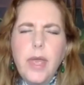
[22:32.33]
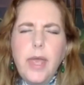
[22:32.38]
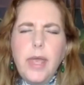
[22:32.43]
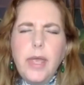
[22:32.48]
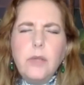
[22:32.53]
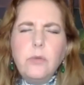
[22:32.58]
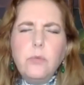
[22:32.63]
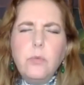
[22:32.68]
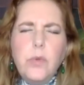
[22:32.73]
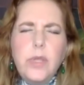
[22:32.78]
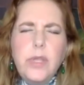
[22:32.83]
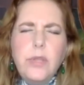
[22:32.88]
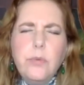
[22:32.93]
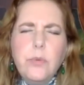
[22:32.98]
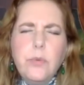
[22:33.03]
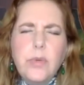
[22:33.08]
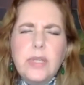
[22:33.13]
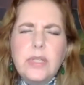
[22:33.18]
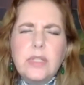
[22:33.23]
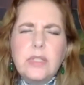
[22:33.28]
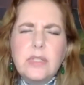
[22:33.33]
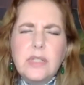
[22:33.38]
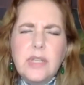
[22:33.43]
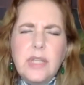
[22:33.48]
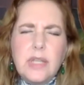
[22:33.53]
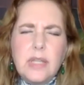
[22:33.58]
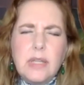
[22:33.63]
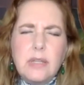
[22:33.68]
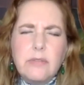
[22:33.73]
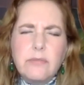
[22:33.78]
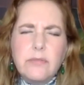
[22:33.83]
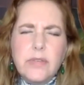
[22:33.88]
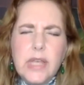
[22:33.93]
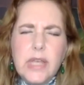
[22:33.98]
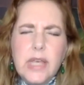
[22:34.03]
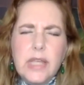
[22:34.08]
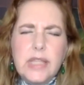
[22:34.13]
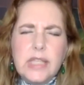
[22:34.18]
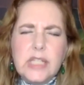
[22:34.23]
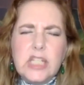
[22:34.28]
and we receive
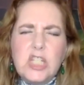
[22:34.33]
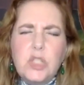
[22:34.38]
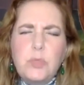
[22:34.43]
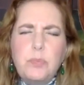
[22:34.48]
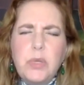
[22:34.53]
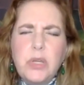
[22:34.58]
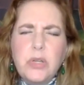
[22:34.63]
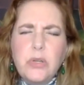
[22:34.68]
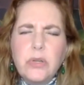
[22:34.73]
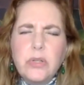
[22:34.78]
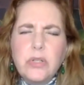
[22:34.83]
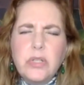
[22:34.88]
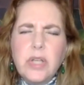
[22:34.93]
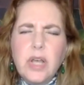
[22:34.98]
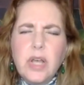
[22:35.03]
the spirit